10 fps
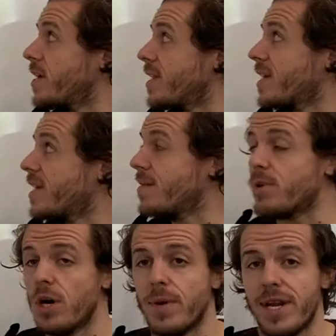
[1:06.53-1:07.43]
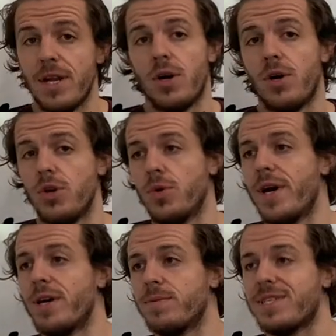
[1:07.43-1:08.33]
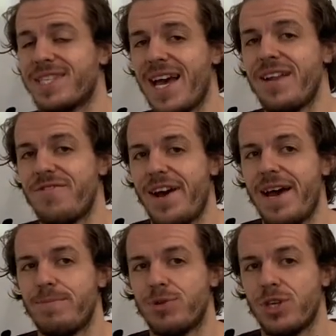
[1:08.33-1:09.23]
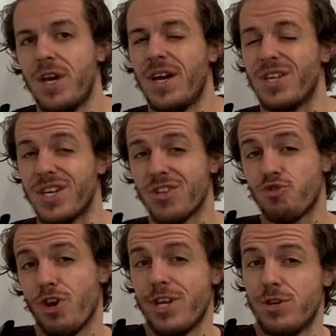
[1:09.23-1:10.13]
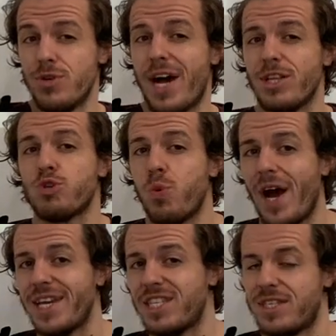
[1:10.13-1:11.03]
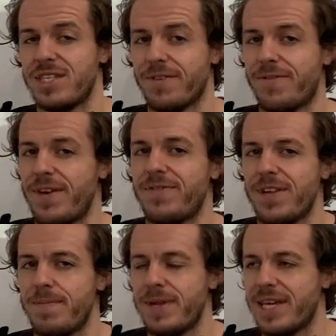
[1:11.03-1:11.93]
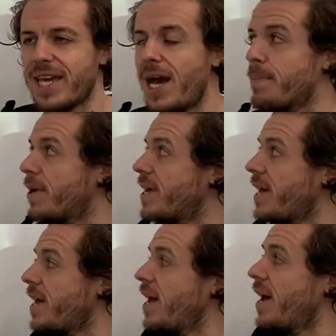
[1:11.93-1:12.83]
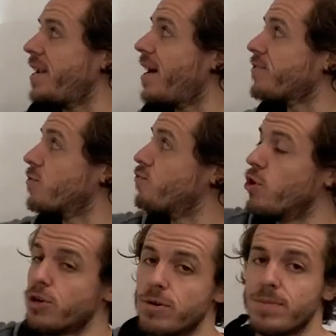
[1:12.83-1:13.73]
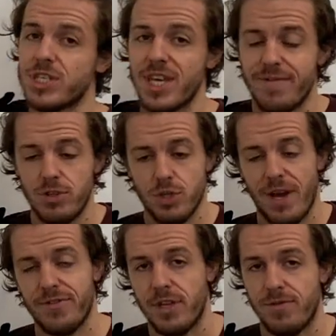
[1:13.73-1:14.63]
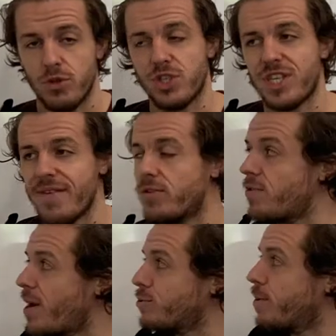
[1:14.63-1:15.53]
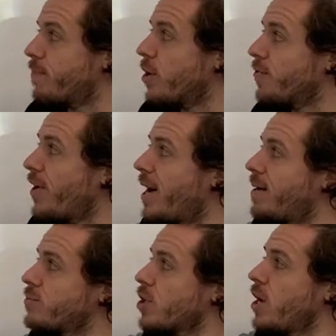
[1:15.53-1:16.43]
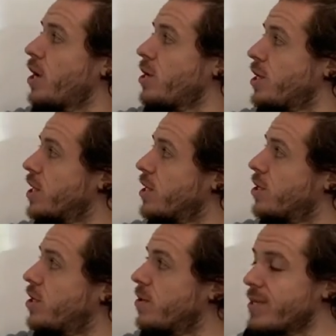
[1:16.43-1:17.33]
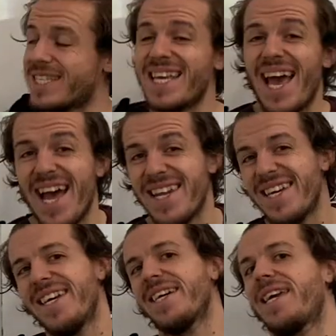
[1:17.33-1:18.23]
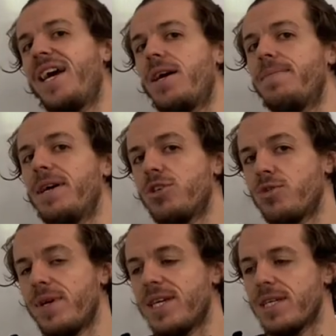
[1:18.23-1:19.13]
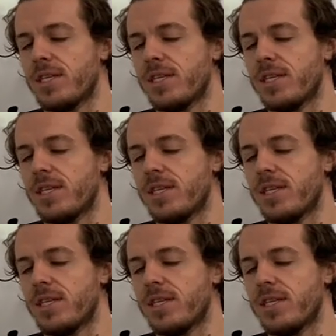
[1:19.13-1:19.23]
You're gonna keep going all the way up to 10 reps. And you're gonna try and do that twice. There's a 15 minute cap on it. And after rung number seven, so after you've done seven reps on both arms, you're gonna do 10 kettlebell swings.